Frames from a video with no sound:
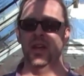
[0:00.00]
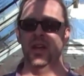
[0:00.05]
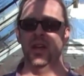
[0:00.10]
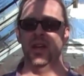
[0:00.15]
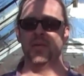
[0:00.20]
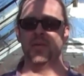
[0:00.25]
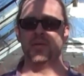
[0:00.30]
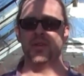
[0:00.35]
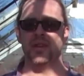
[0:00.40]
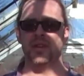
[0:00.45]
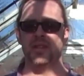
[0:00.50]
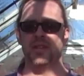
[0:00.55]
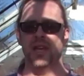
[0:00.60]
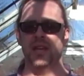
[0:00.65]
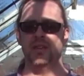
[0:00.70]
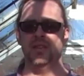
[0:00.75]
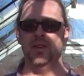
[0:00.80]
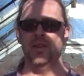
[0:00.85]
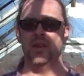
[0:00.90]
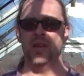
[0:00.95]
So that's
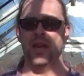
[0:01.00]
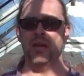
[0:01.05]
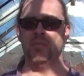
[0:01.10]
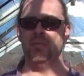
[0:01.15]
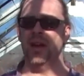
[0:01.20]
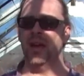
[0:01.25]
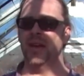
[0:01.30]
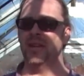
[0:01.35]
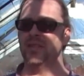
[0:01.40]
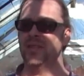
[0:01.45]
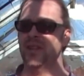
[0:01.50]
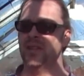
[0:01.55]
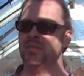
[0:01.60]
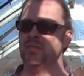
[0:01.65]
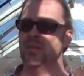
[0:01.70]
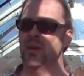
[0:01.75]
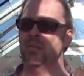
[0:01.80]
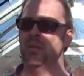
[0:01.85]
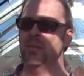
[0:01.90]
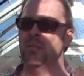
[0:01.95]
10 UK pounds. That's
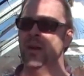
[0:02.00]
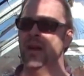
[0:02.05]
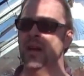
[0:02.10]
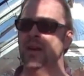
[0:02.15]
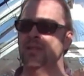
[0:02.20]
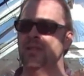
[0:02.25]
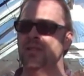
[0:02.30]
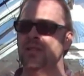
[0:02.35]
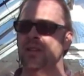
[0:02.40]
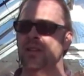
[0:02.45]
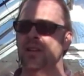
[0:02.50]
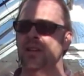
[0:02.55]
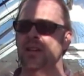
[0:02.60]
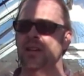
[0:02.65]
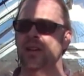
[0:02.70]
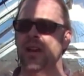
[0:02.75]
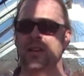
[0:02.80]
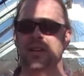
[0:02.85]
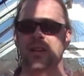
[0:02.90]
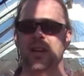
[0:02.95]
probably about
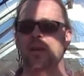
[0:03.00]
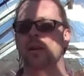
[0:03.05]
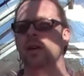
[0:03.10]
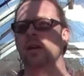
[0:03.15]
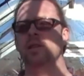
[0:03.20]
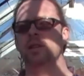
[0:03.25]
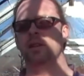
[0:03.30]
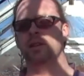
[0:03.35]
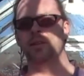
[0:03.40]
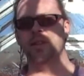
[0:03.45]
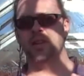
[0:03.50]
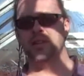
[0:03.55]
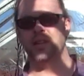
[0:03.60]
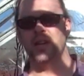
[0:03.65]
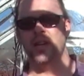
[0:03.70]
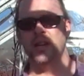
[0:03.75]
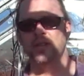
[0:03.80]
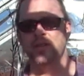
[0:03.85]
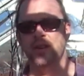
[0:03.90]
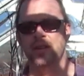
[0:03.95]
I don't know the
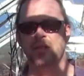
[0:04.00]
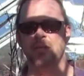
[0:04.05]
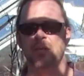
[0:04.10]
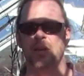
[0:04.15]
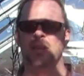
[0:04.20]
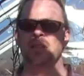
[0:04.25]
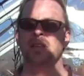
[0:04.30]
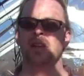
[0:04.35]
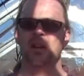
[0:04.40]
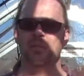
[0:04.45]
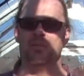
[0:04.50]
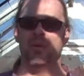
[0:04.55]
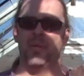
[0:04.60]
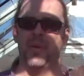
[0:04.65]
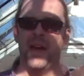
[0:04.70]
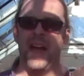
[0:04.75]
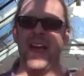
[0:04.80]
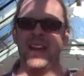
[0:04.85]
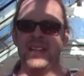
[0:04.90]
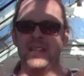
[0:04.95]
exchange rate today, but
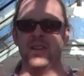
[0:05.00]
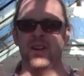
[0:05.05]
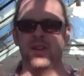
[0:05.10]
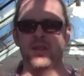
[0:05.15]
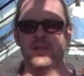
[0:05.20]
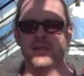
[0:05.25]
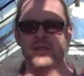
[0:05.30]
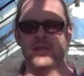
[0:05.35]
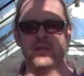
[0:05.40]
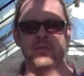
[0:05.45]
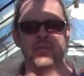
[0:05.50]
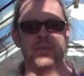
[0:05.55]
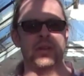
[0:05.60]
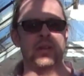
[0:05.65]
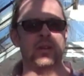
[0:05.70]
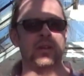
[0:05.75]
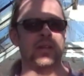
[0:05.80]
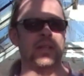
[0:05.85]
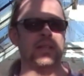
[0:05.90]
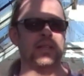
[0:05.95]
about $8 or something
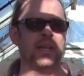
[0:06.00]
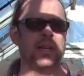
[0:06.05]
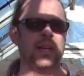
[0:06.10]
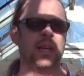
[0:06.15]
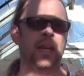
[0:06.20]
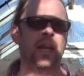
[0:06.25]
like that.